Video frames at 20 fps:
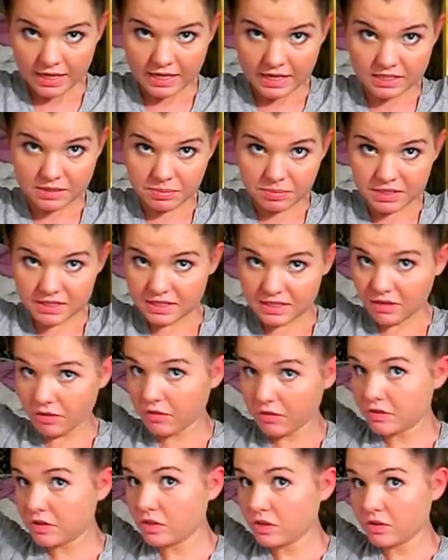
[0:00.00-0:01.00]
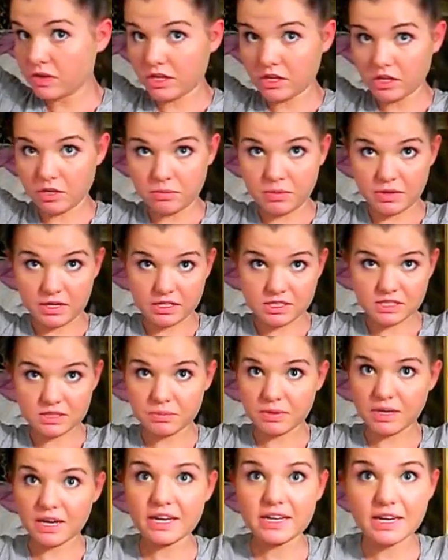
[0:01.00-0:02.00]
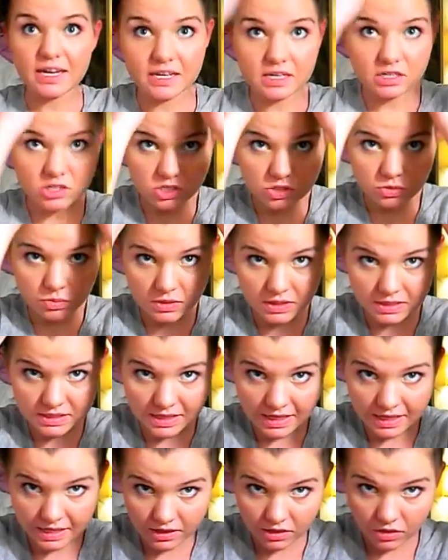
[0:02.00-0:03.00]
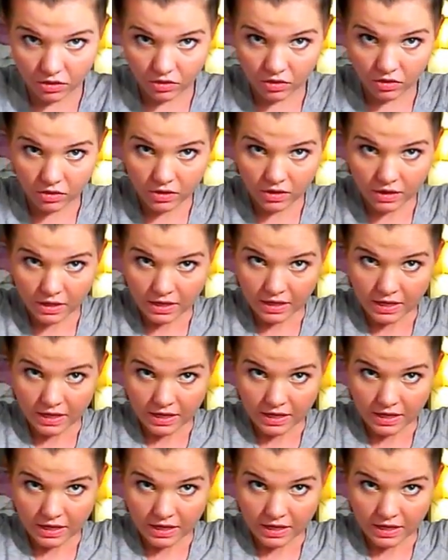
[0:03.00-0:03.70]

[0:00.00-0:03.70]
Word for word: it depends however you like your buns, but I kind of just want to take it all